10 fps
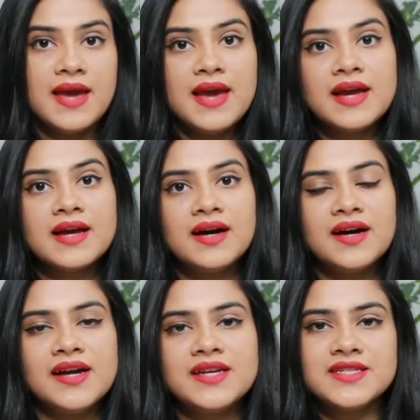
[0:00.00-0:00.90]
Hey
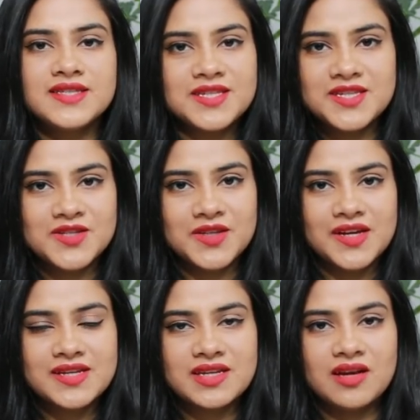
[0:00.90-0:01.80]
guys, this is
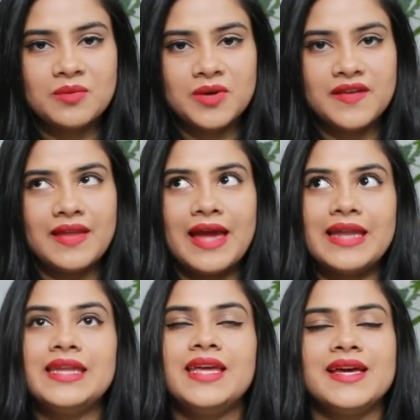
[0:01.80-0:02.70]
Jadirahsarmad
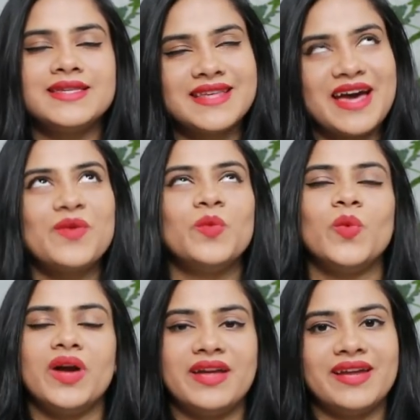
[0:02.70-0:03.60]
and yes,
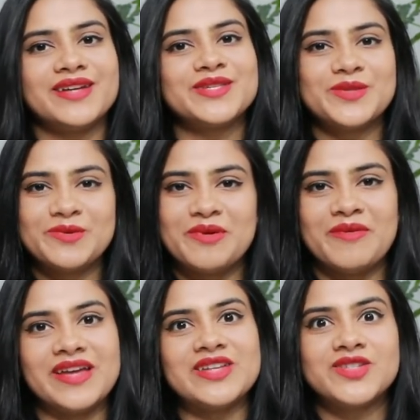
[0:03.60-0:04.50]
I'm wearing a
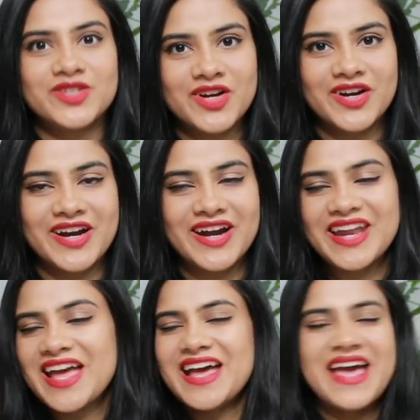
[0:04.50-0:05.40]
Superman shirt.
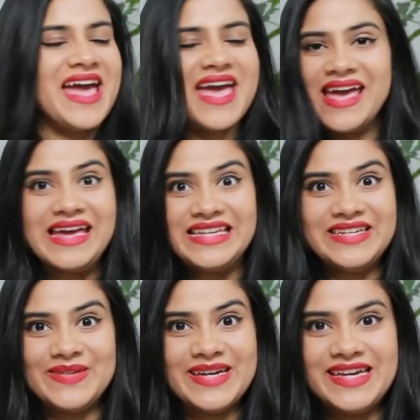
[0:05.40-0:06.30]

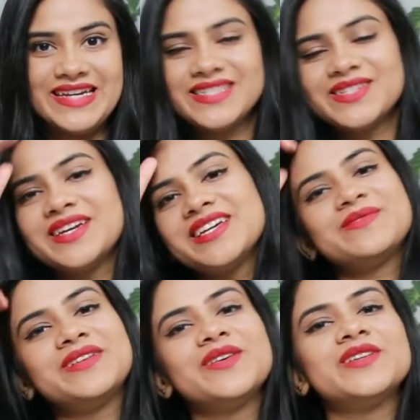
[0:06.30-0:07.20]
Anyways, today's
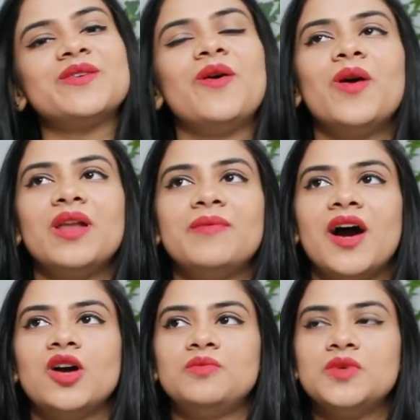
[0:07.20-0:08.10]
video is all
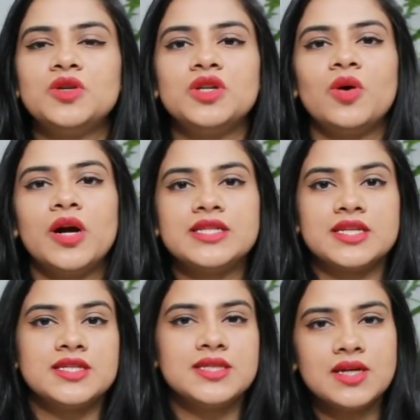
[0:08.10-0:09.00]
about beauty oils
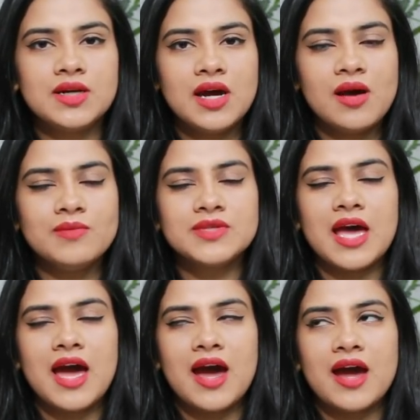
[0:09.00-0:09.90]
and serums,
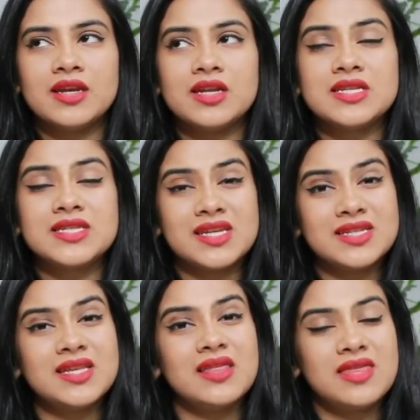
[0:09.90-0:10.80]
and
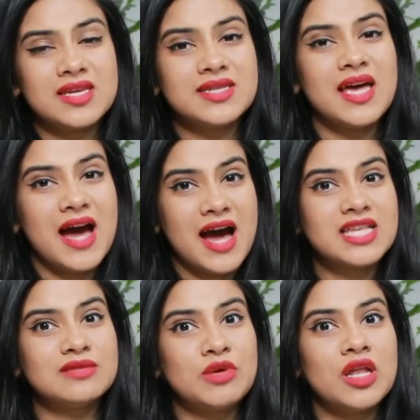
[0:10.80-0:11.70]
since this
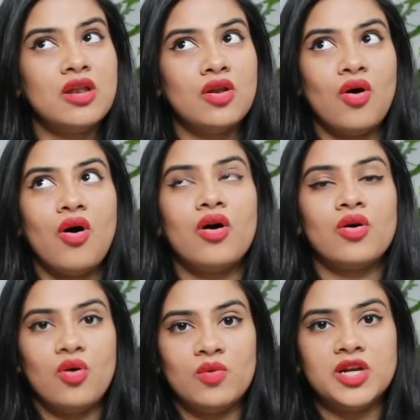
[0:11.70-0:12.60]
has been
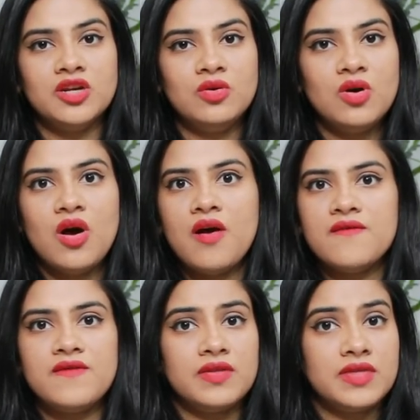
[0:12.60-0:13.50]
long overdue,
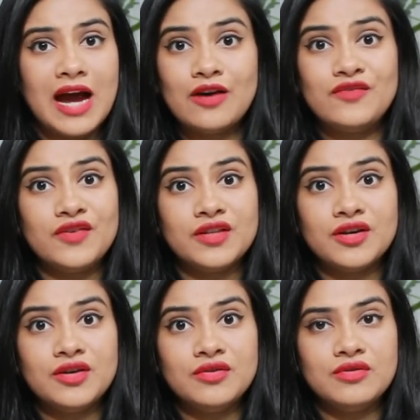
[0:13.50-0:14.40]
without
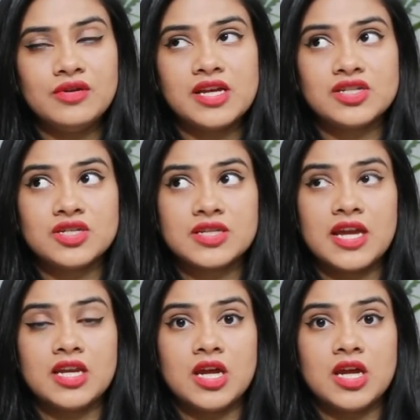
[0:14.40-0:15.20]
further ado, let's just get